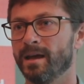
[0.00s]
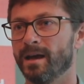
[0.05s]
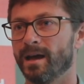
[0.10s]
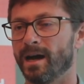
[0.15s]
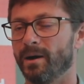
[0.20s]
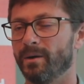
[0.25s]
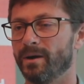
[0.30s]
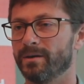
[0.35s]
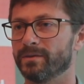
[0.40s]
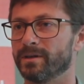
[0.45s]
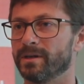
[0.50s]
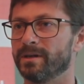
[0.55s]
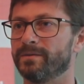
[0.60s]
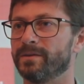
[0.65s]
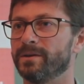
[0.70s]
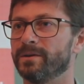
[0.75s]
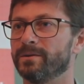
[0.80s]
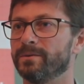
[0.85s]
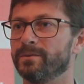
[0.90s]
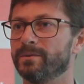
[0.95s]
However, if
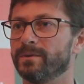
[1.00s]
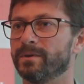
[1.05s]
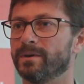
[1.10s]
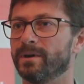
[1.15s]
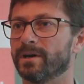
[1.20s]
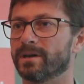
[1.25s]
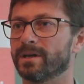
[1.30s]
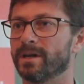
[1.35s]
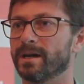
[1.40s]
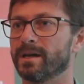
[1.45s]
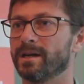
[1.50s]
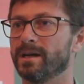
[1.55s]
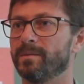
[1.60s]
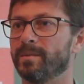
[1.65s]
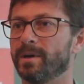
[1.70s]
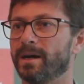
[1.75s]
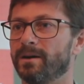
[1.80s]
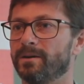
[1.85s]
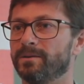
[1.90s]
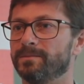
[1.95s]
you are talking
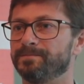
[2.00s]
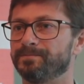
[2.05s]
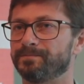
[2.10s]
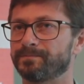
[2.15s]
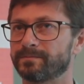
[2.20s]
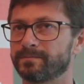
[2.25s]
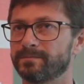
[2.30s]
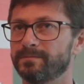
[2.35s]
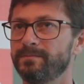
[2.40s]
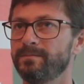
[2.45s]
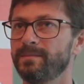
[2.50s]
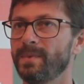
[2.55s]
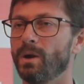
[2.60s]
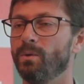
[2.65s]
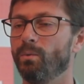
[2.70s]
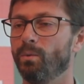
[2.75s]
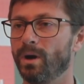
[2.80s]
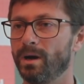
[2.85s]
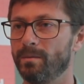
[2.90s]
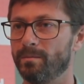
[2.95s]
about
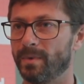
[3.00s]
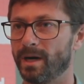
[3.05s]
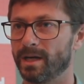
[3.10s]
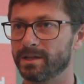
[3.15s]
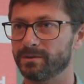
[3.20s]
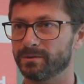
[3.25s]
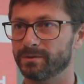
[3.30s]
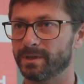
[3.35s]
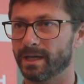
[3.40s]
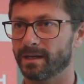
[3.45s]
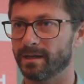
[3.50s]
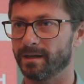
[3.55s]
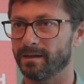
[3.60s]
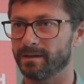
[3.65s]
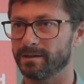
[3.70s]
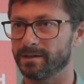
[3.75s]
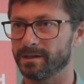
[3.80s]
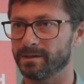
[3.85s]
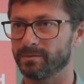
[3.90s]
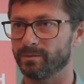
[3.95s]
what module
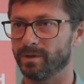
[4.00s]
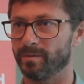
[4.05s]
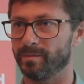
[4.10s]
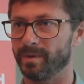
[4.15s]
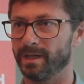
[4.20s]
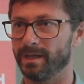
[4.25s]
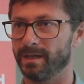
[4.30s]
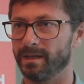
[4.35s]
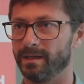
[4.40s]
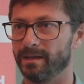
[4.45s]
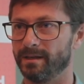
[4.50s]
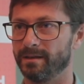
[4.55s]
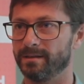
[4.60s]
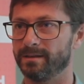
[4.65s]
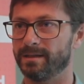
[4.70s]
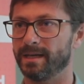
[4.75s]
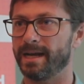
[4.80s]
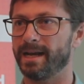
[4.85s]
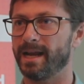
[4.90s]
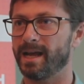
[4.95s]
technologies will be
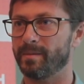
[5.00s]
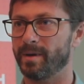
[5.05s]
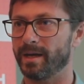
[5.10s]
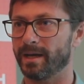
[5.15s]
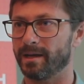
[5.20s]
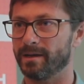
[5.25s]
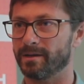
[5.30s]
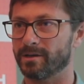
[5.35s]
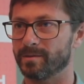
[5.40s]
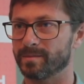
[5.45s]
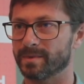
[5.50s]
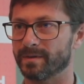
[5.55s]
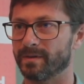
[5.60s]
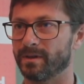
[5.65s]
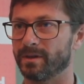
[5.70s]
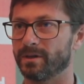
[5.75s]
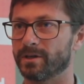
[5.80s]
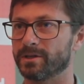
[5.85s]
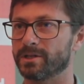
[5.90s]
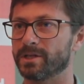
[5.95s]
dynamic in terms of the
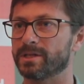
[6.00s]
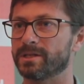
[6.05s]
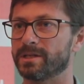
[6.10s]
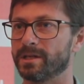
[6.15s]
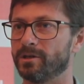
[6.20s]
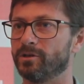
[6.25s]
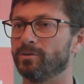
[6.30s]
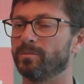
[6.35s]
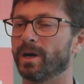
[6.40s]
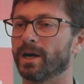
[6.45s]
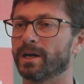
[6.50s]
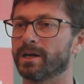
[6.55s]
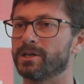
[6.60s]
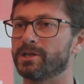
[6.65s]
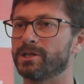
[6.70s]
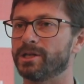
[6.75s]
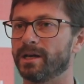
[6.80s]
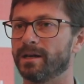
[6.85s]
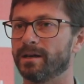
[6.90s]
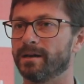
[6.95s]
largest single market
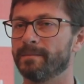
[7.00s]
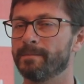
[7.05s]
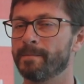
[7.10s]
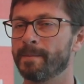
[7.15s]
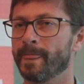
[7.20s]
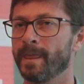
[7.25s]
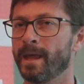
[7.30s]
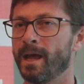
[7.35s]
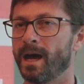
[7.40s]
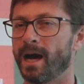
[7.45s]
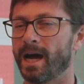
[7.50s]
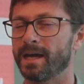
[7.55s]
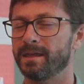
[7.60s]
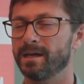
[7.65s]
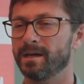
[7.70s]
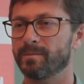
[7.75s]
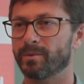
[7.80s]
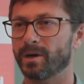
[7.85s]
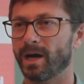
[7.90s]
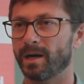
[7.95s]
share, I
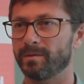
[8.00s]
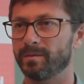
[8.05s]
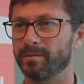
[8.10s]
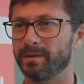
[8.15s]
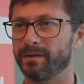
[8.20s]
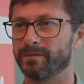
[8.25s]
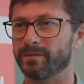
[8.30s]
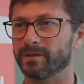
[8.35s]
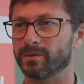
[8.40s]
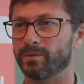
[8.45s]
think probably for